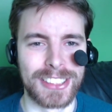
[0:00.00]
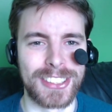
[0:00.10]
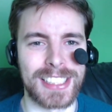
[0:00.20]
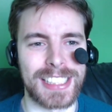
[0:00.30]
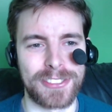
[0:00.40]

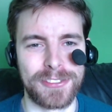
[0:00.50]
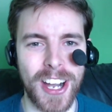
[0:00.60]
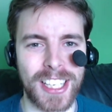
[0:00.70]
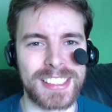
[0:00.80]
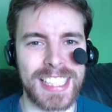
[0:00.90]
So I was like,
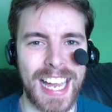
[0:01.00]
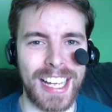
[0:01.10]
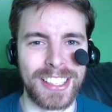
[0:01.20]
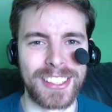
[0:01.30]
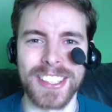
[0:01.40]
fuck
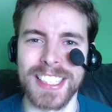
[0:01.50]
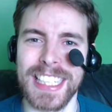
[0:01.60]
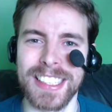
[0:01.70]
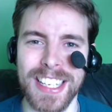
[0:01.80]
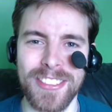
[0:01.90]
that, they're gonna
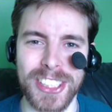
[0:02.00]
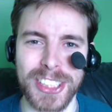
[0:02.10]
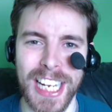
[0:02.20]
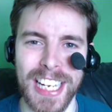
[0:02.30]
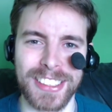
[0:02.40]
think I never
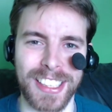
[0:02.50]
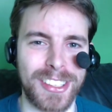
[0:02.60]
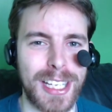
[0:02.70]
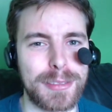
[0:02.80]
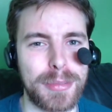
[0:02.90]
changed. I'm
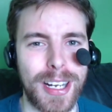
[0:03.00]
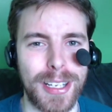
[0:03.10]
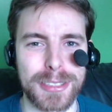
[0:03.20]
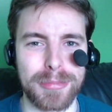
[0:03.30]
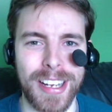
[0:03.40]
gonna have to put on
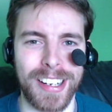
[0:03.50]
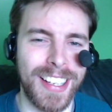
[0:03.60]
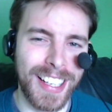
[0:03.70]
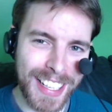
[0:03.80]
a sweater.